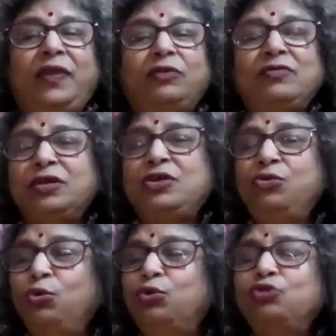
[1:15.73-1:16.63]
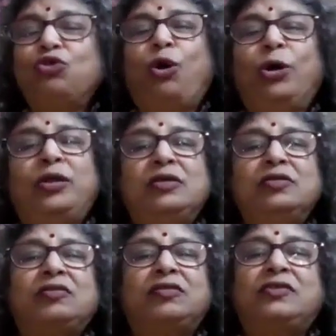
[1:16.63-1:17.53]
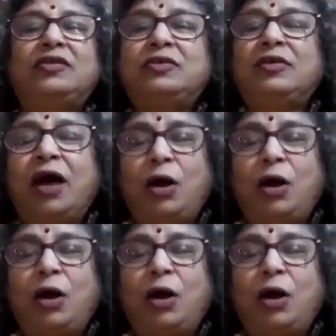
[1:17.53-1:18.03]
There is a huge audience sitting